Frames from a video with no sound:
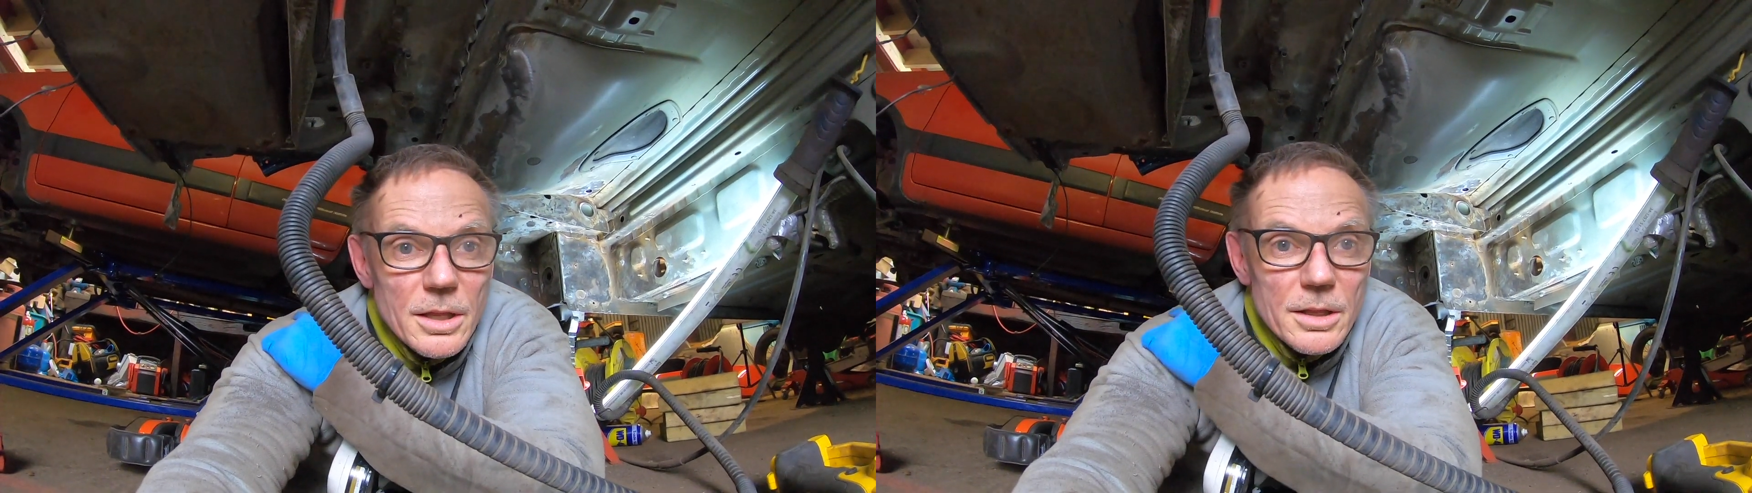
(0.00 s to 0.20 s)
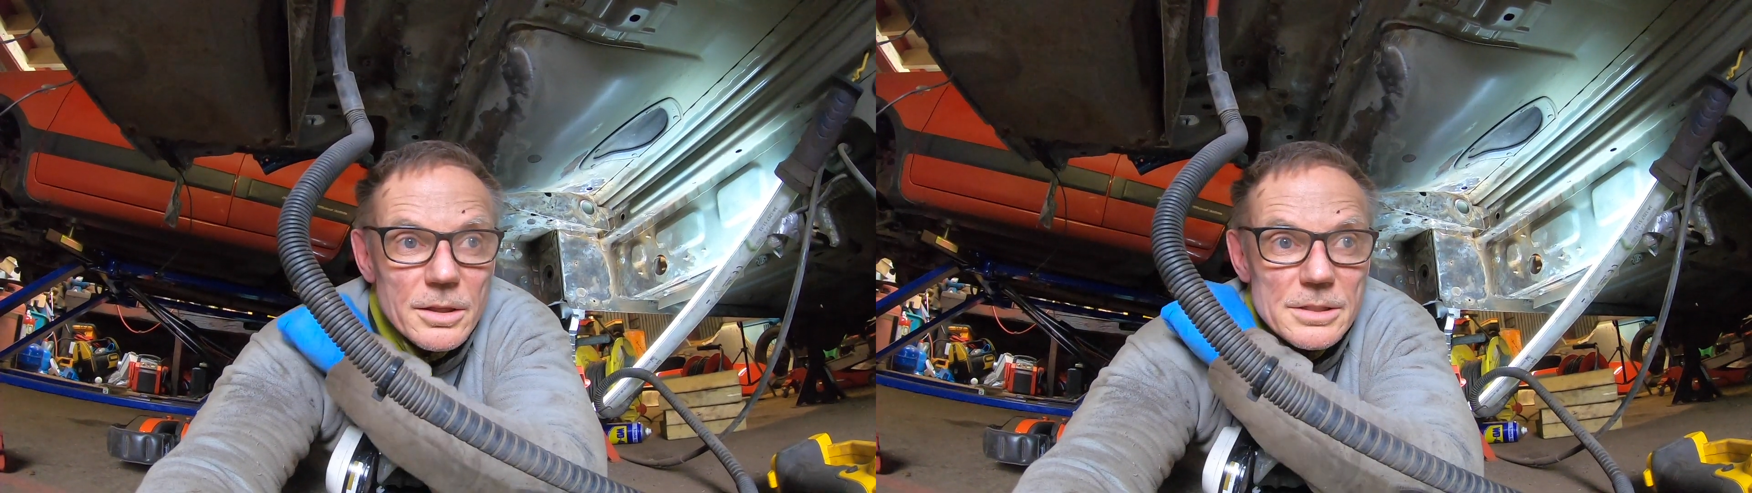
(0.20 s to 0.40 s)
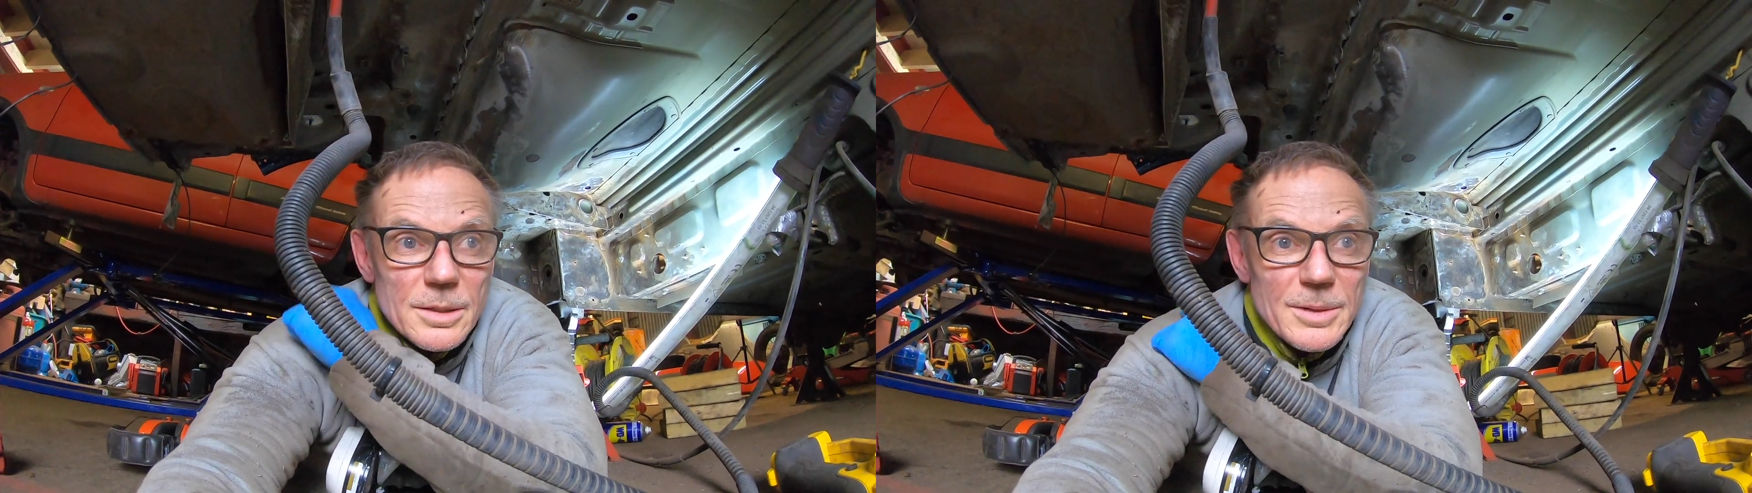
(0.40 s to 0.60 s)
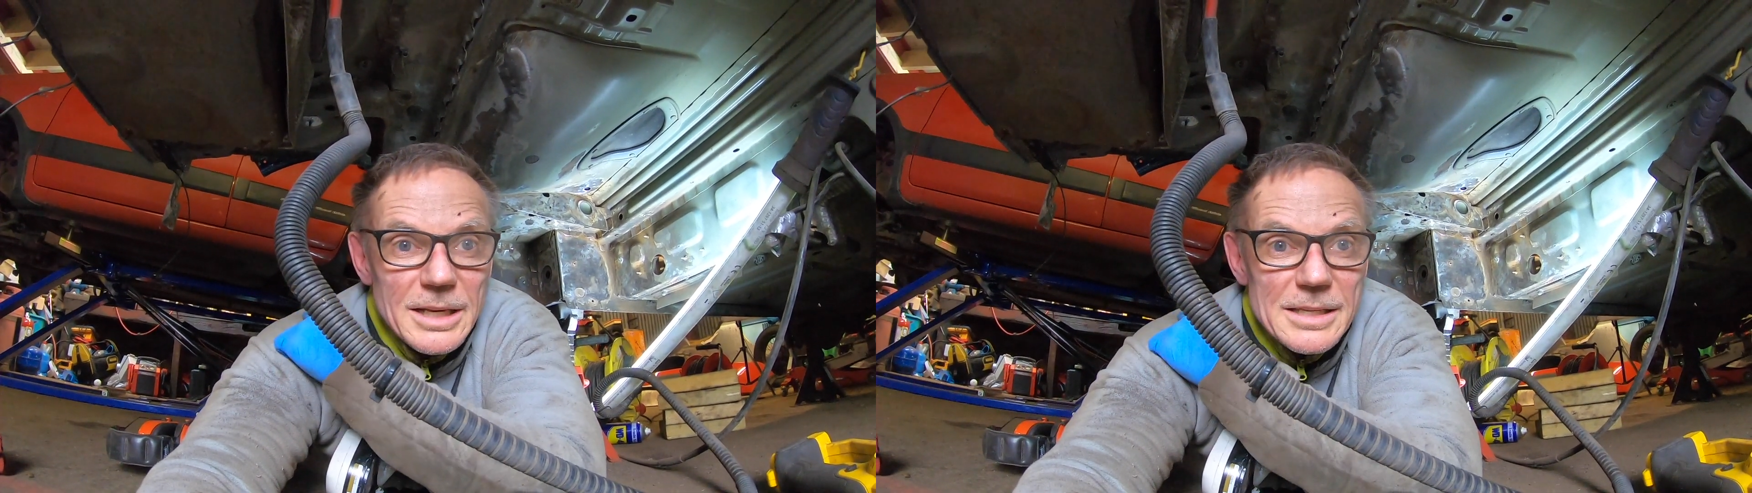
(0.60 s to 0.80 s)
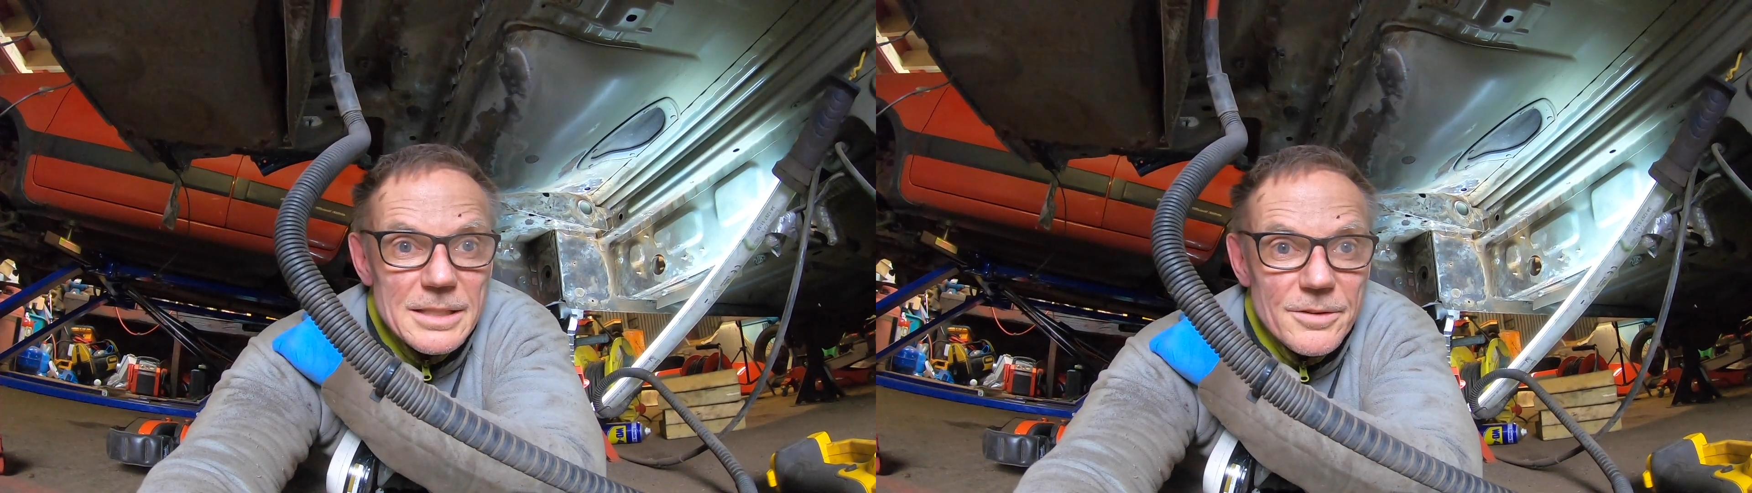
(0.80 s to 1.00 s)
there's going to be
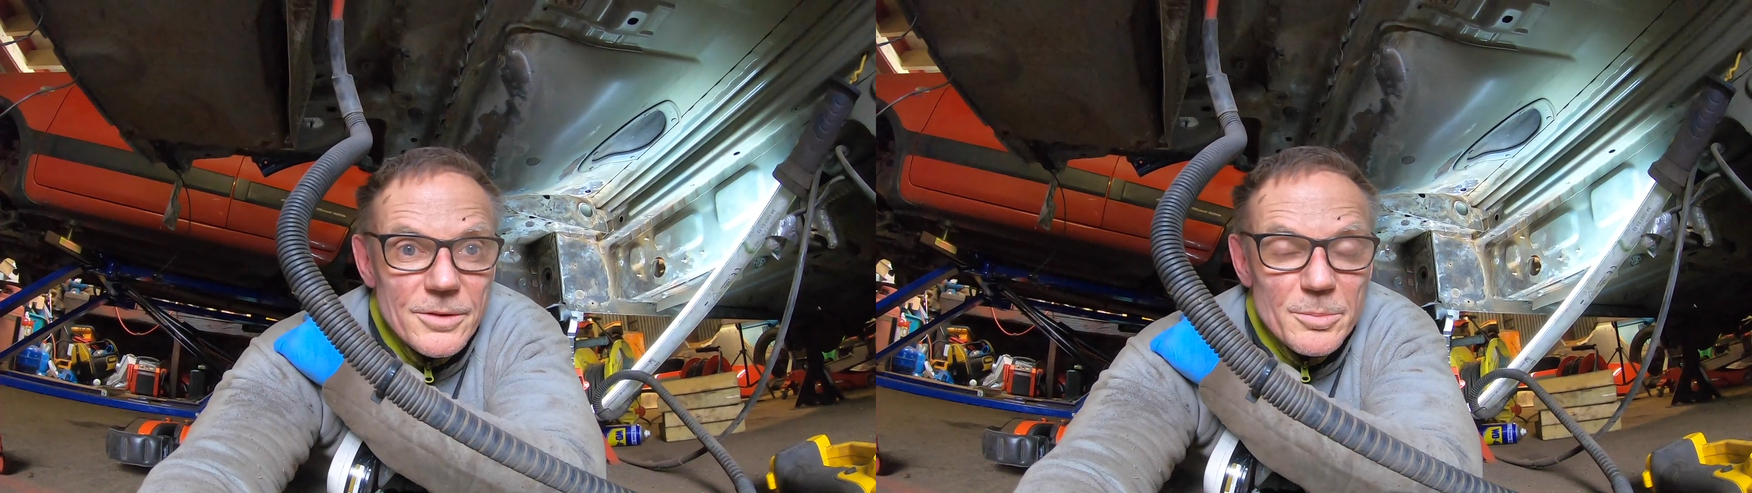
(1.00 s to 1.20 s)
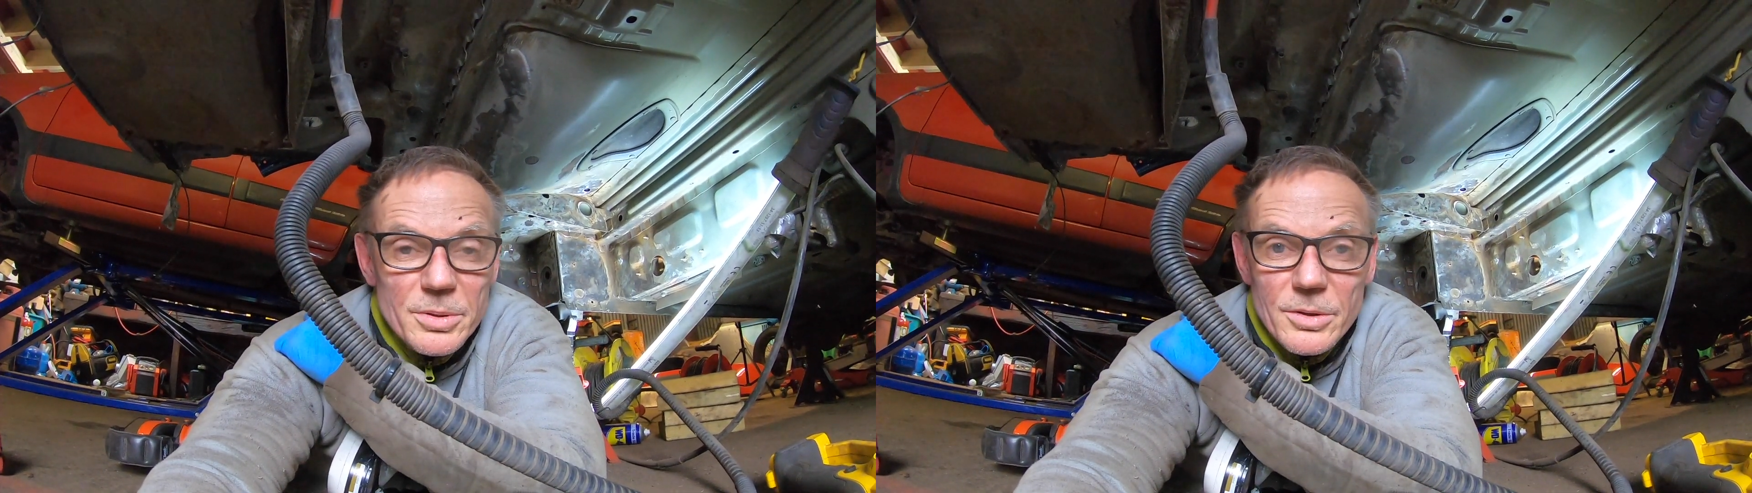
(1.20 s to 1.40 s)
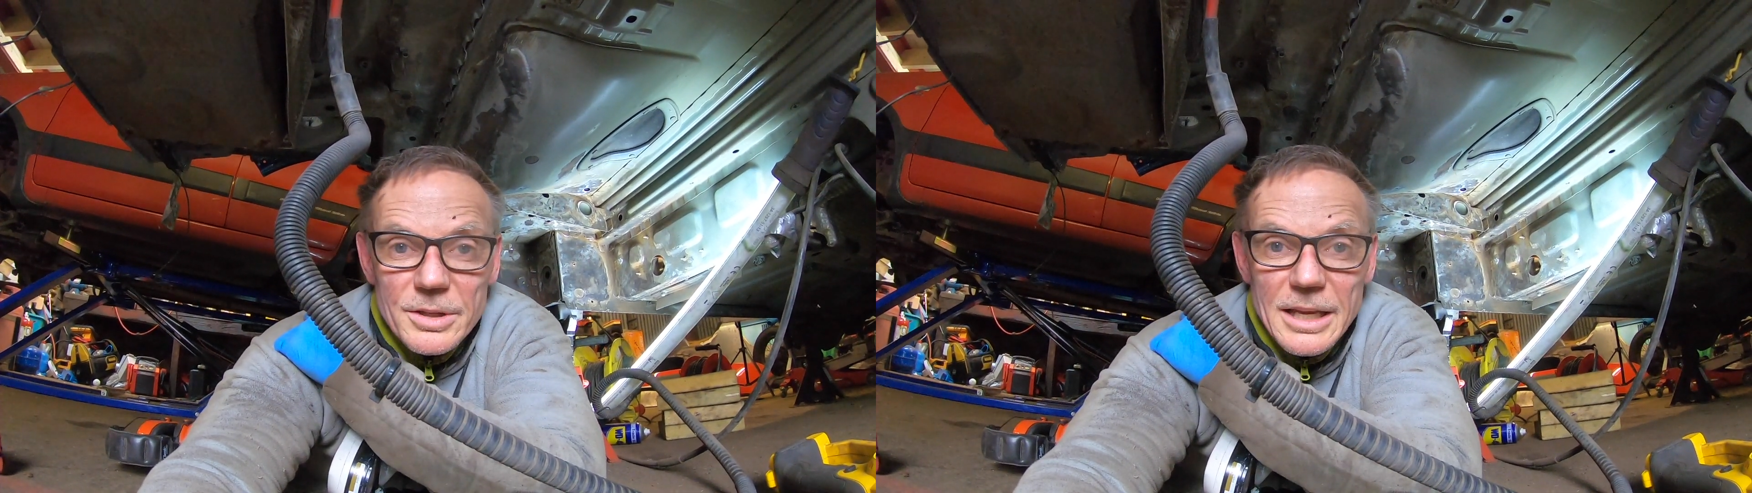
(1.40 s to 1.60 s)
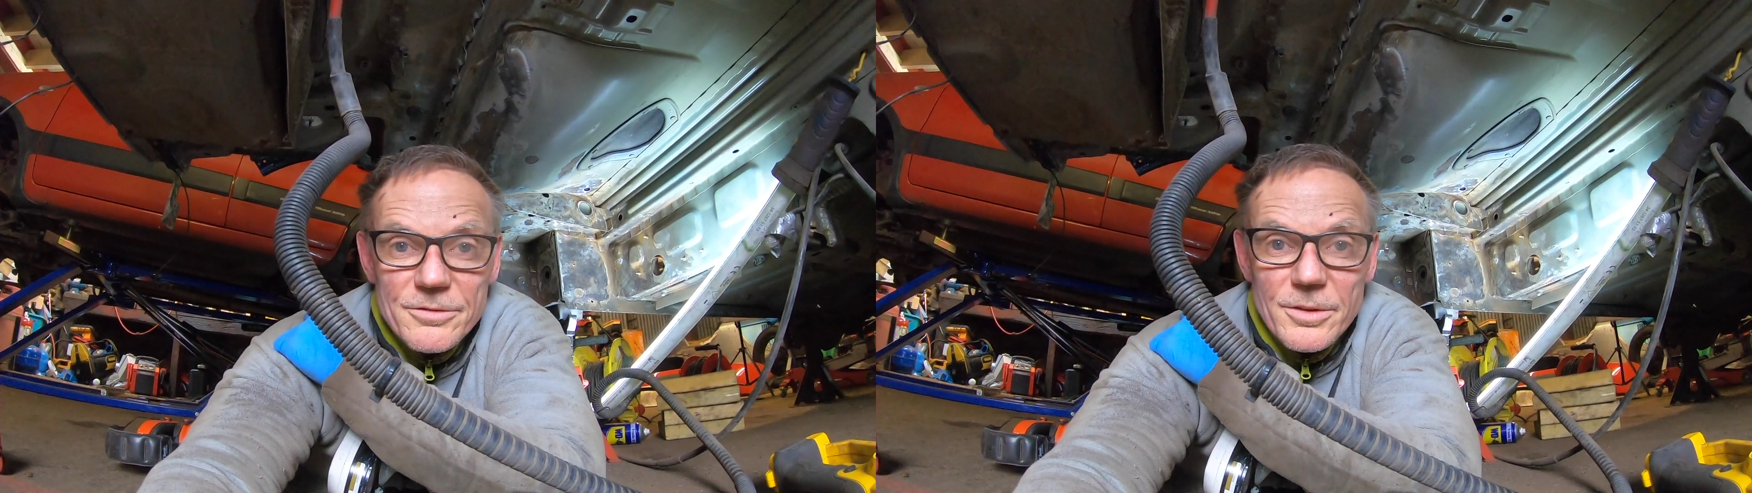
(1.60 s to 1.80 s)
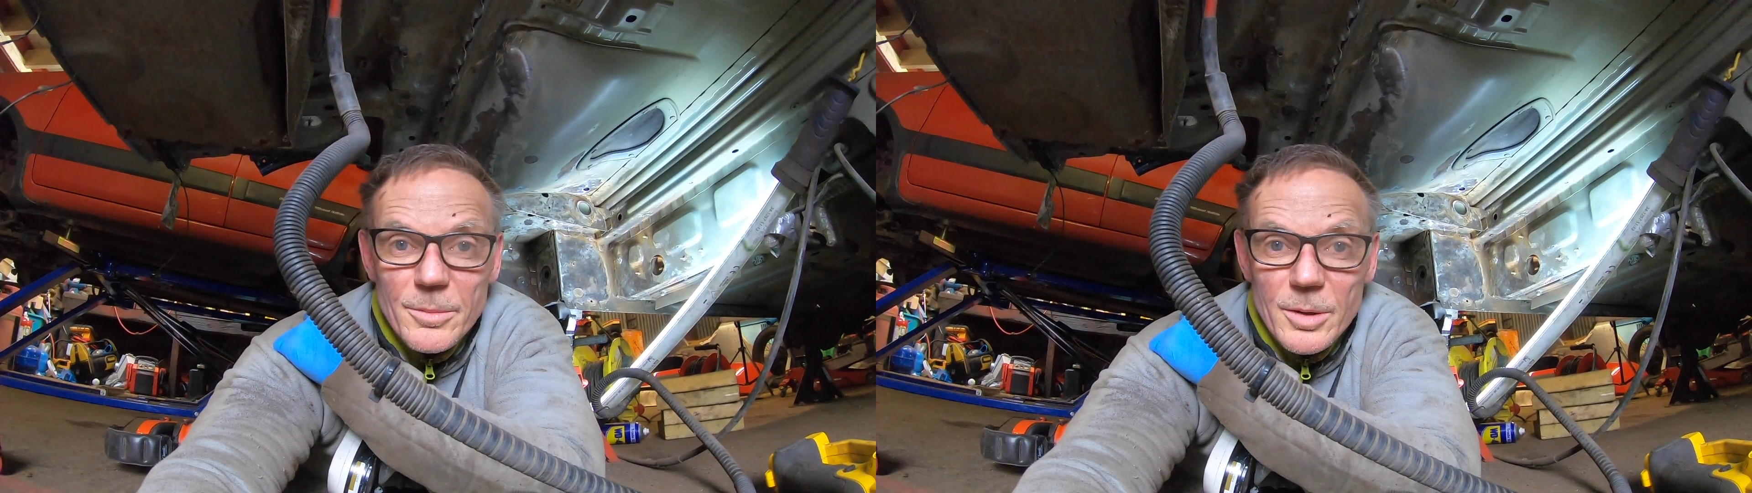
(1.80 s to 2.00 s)
less effort put on that
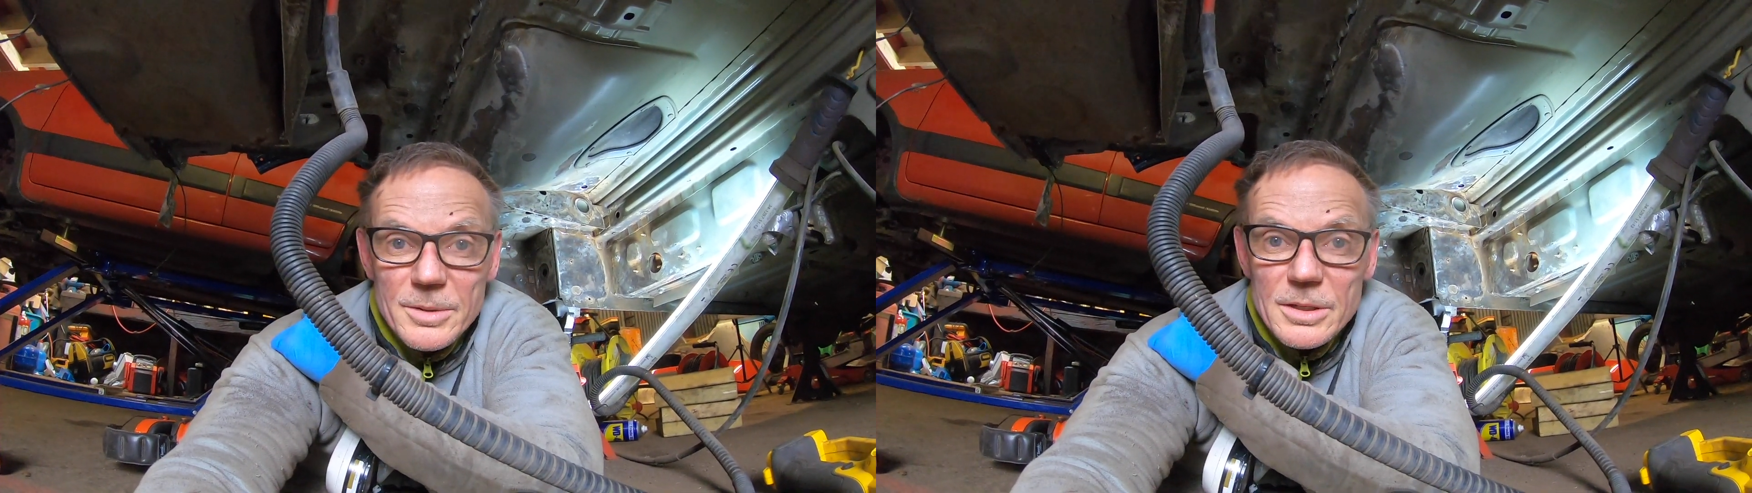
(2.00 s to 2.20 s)
for the moment.